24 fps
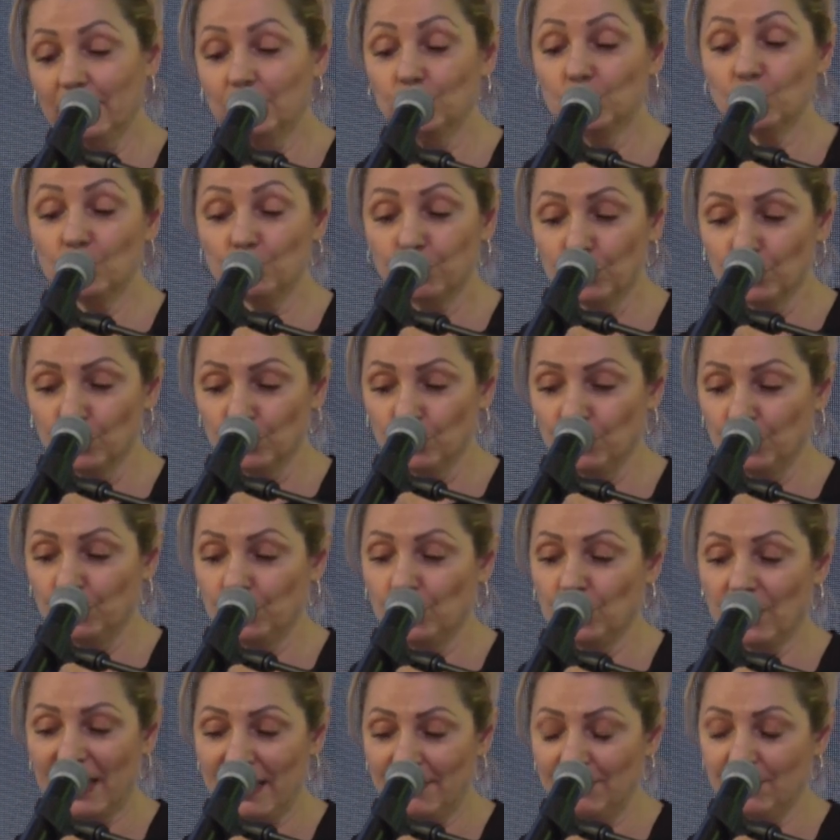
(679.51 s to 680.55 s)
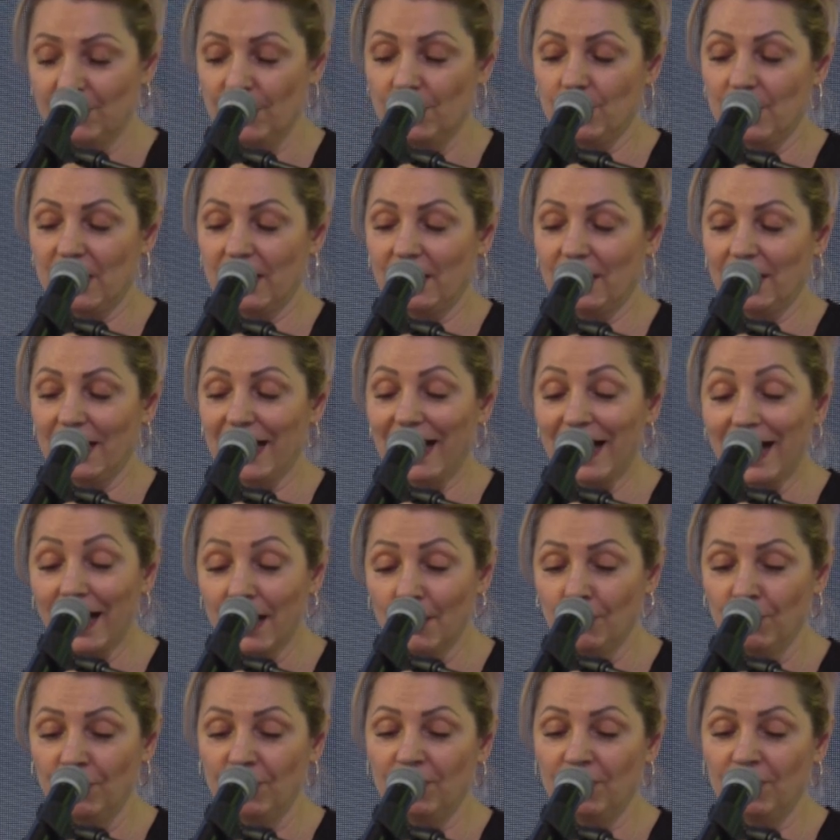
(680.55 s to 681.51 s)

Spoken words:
to prove to everyone how